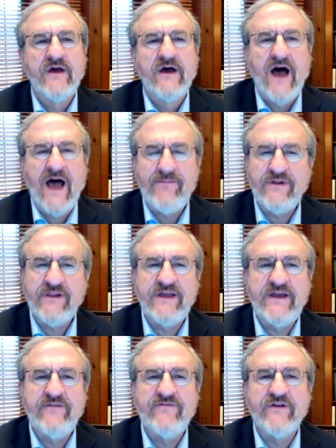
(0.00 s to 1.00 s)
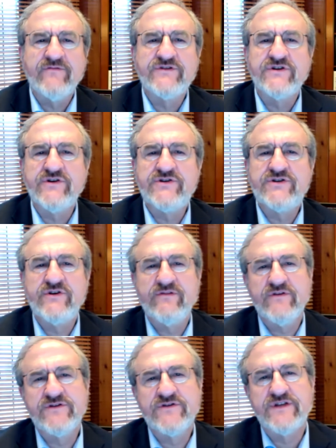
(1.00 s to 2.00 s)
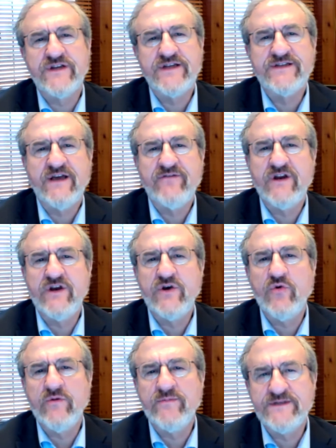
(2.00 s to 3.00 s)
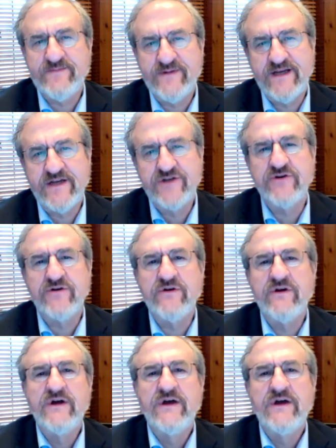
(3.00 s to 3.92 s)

I believe that research universities have an enormous potential